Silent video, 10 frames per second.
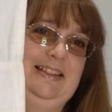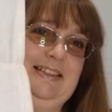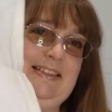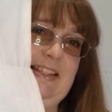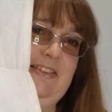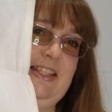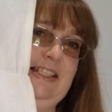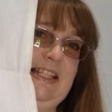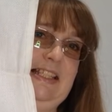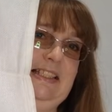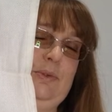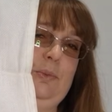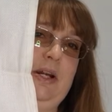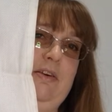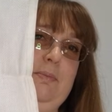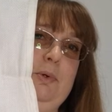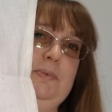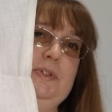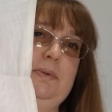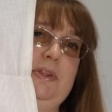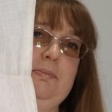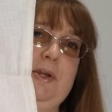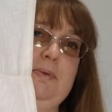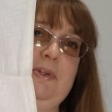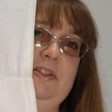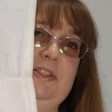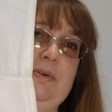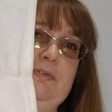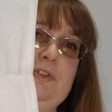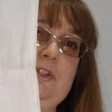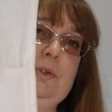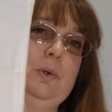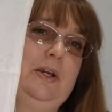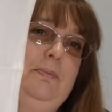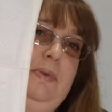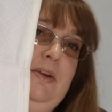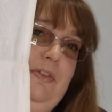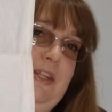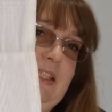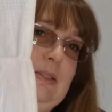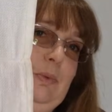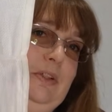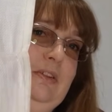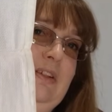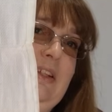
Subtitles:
So this is where I'm up to at the moment. So I've done quite a bit on this one.